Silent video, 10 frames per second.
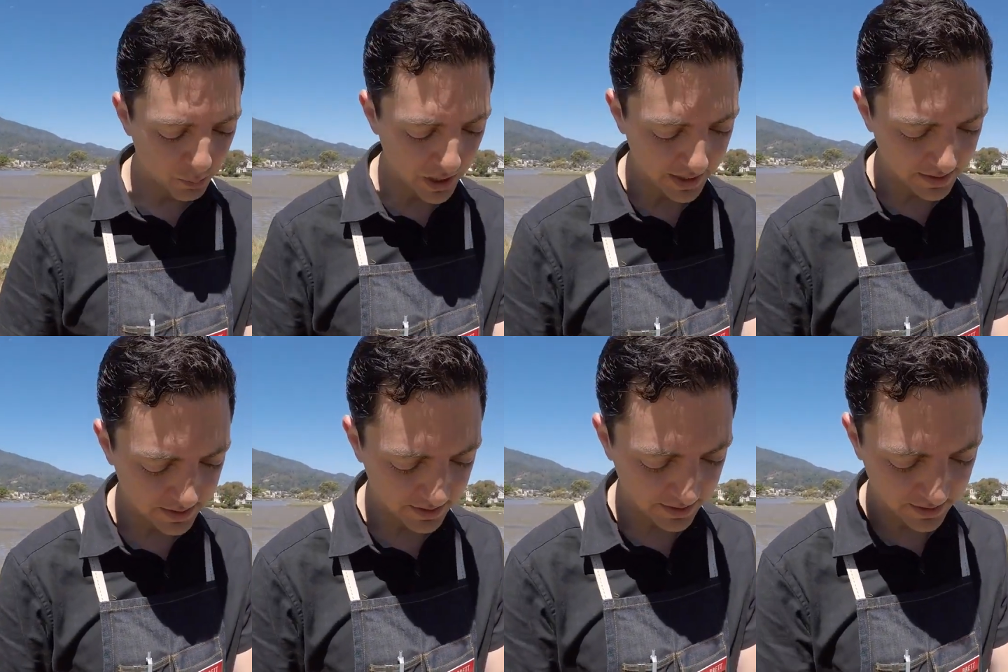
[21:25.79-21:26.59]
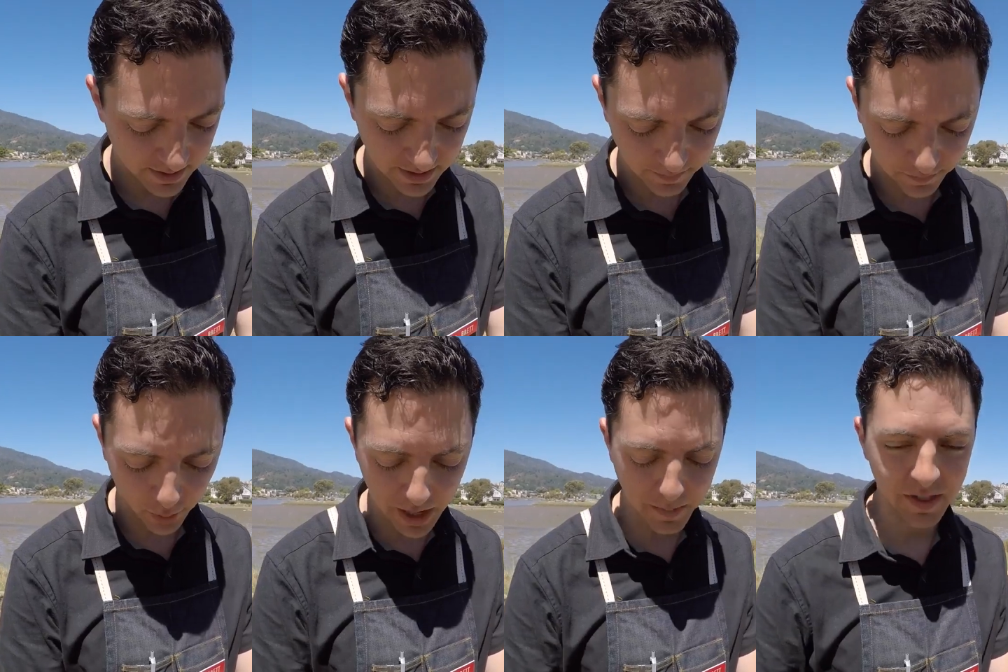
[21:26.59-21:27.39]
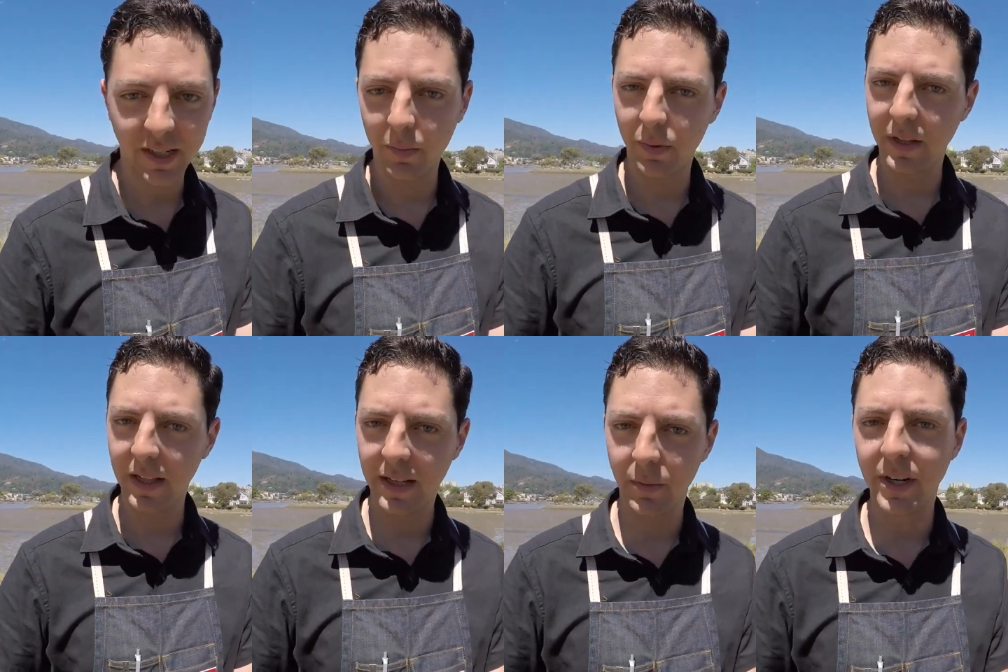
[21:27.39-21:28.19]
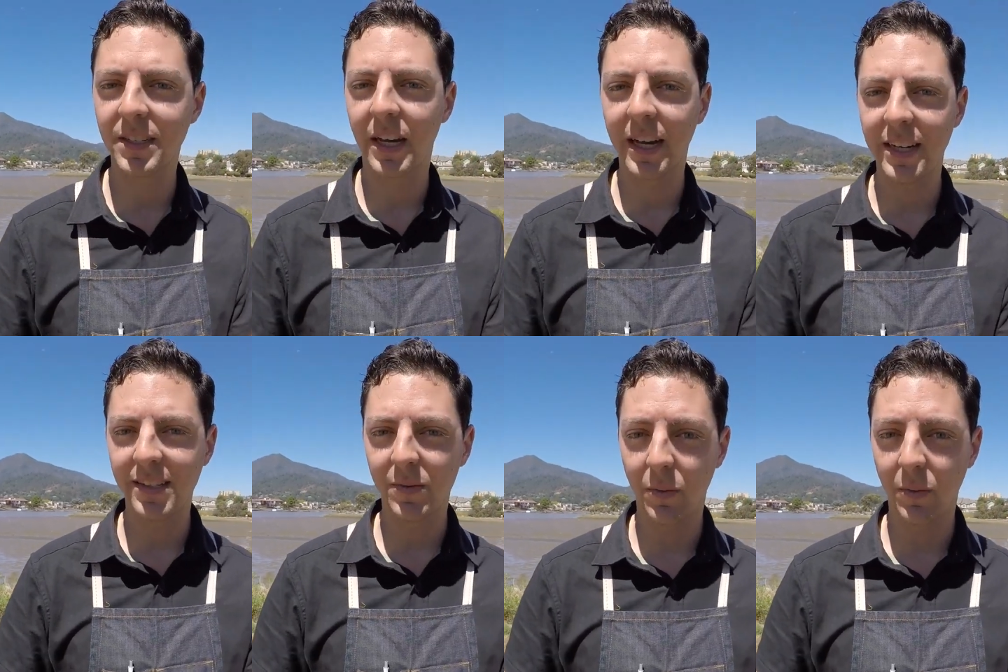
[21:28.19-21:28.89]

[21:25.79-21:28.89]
but the frame is completely redesigned,